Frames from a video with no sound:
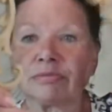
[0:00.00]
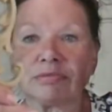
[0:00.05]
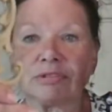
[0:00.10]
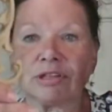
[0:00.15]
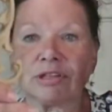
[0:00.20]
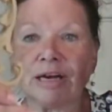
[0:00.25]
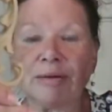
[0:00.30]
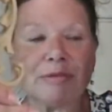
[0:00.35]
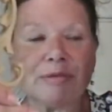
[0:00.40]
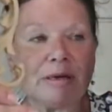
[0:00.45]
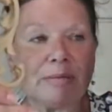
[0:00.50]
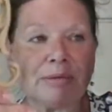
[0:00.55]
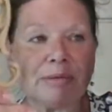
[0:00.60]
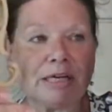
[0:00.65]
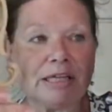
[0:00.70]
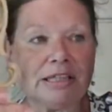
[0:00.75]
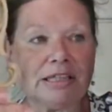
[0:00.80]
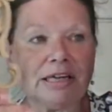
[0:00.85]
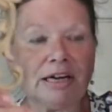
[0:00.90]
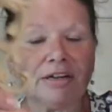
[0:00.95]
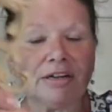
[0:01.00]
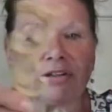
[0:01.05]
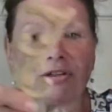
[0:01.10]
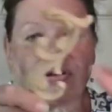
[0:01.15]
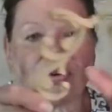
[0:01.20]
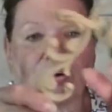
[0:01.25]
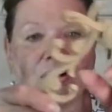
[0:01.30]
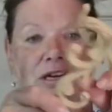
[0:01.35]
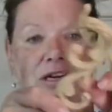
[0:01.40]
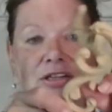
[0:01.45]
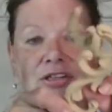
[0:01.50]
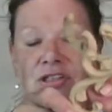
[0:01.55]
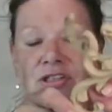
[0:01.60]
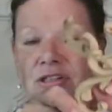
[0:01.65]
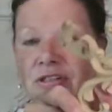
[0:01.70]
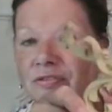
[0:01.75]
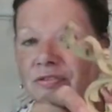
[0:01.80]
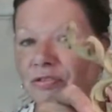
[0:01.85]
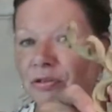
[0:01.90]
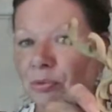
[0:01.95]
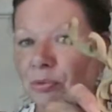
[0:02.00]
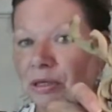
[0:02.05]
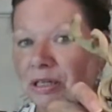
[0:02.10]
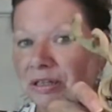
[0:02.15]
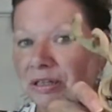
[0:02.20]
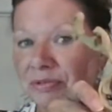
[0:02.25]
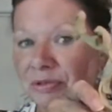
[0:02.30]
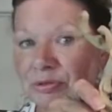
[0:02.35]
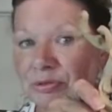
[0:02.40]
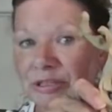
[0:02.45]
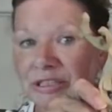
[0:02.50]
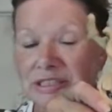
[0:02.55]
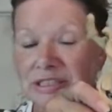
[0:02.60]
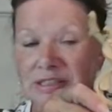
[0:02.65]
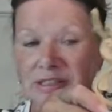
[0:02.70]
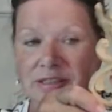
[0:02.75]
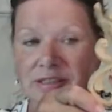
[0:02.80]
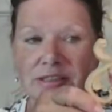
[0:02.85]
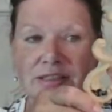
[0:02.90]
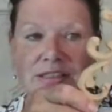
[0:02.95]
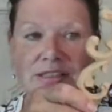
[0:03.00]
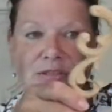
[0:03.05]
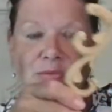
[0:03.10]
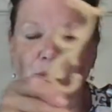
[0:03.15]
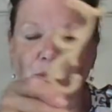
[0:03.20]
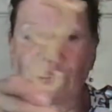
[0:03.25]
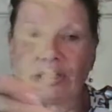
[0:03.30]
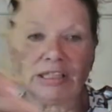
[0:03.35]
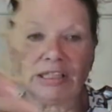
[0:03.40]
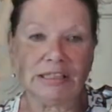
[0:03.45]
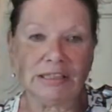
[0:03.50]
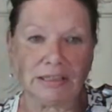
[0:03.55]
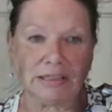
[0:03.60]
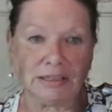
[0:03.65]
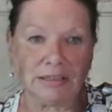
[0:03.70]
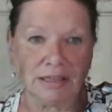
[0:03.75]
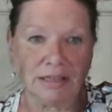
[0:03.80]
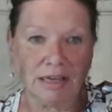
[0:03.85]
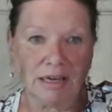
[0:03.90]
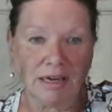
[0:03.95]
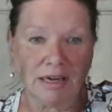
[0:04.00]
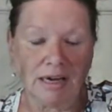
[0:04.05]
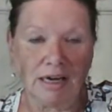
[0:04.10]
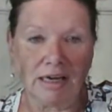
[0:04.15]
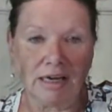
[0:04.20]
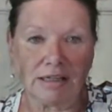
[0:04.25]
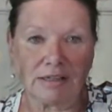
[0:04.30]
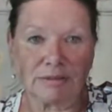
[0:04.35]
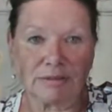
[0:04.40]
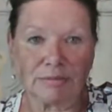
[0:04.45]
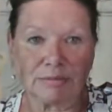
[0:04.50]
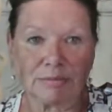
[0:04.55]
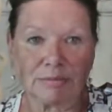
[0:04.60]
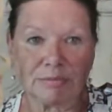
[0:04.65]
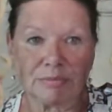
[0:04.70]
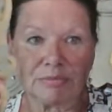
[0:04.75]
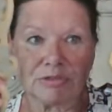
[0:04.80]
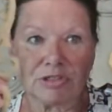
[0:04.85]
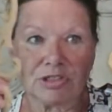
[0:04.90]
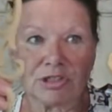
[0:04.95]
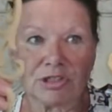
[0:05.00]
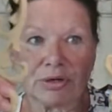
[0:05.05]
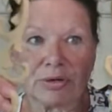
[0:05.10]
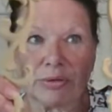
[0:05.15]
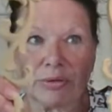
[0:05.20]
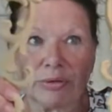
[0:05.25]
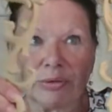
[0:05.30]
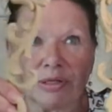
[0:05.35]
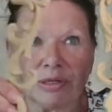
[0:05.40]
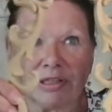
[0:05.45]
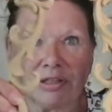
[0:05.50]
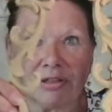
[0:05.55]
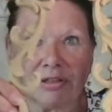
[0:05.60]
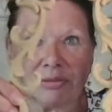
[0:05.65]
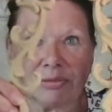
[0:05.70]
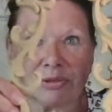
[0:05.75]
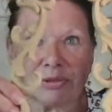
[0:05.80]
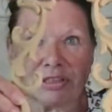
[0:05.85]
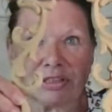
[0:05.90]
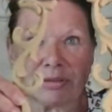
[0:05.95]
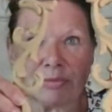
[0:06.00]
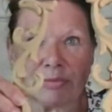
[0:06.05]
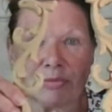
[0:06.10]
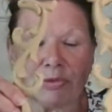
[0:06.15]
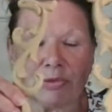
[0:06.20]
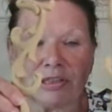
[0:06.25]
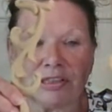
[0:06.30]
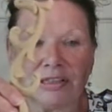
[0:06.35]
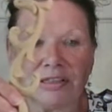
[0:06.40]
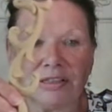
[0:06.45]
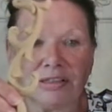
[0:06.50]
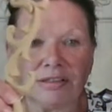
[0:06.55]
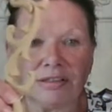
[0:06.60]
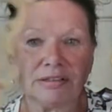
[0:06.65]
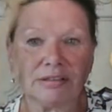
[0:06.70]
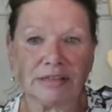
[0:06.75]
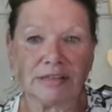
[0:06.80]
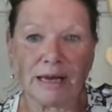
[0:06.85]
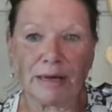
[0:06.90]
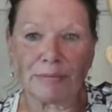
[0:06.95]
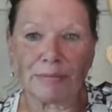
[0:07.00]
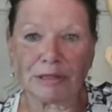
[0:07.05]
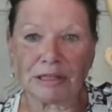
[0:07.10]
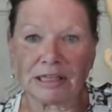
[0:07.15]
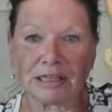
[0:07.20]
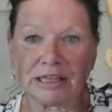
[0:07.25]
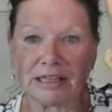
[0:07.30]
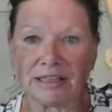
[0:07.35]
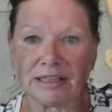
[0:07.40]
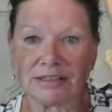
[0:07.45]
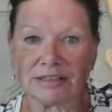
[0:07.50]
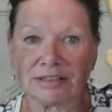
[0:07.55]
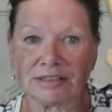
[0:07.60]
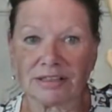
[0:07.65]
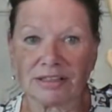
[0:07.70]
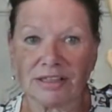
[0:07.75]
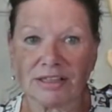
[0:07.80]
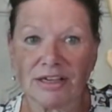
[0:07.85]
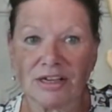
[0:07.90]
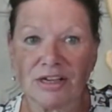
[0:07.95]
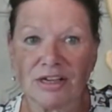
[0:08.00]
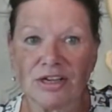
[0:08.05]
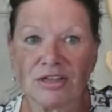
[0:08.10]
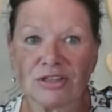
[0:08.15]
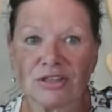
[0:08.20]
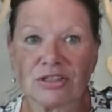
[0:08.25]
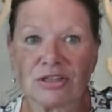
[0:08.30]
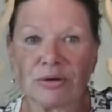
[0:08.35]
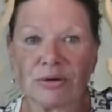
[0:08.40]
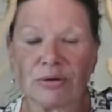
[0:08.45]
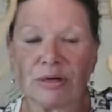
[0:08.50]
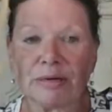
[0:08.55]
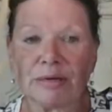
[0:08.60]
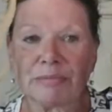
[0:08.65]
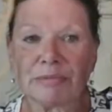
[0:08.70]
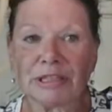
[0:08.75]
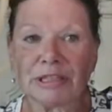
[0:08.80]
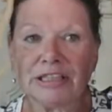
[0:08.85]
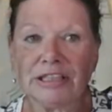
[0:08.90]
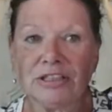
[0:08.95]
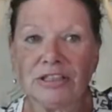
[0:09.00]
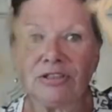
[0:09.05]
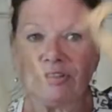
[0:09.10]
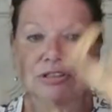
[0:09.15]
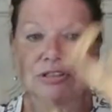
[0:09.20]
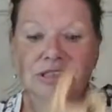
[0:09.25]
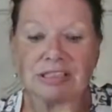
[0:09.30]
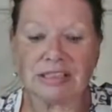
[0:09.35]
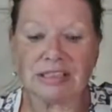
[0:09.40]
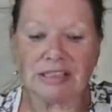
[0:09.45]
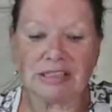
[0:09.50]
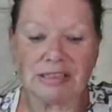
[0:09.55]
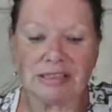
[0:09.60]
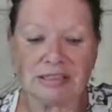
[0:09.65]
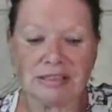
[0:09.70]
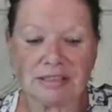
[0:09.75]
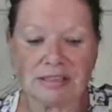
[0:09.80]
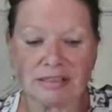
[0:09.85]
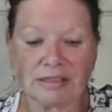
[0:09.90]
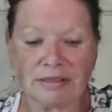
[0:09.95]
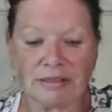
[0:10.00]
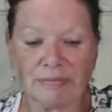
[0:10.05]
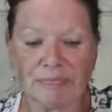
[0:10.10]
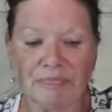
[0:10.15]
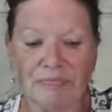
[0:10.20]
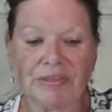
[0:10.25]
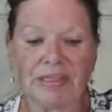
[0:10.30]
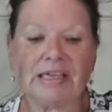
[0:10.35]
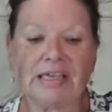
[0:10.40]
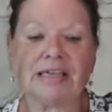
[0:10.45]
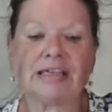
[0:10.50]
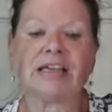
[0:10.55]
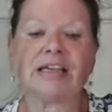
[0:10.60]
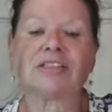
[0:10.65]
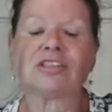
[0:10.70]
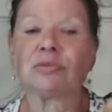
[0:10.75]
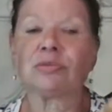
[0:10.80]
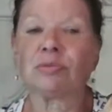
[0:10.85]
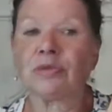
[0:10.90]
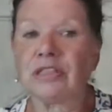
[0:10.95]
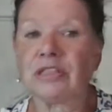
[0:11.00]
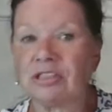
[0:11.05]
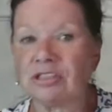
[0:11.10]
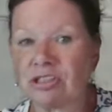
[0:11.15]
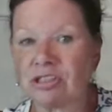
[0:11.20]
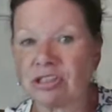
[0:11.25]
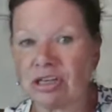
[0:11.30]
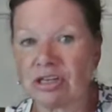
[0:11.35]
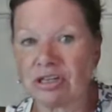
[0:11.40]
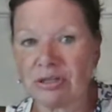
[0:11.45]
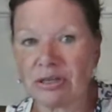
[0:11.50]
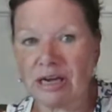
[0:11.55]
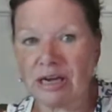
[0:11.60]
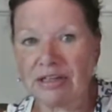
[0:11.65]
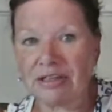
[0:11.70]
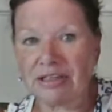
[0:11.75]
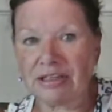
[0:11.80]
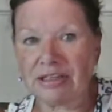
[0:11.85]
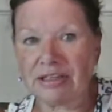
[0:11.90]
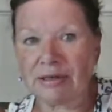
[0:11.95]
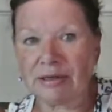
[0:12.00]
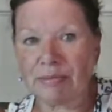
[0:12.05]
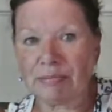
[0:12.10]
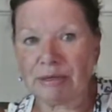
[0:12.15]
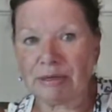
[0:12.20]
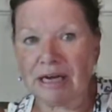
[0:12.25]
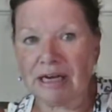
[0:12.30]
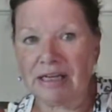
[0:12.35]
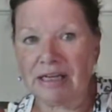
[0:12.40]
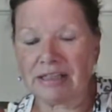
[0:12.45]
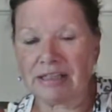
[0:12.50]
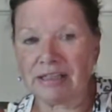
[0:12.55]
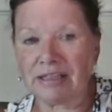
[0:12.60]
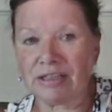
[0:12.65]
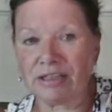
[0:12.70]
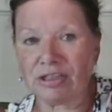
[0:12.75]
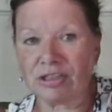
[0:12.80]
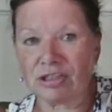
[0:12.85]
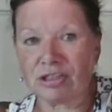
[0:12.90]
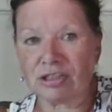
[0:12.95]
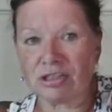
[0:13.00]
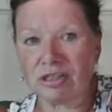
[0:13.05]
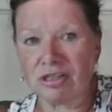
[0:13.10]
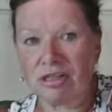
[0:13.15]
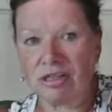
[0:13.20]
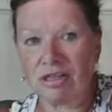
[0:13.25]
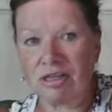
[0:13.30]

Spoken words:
grabbed that bucket out of the garage, and for whatever reason, these were in it. So along with some wood appliques. So I'm going to use these, and I just wanted to show you how they come packaged.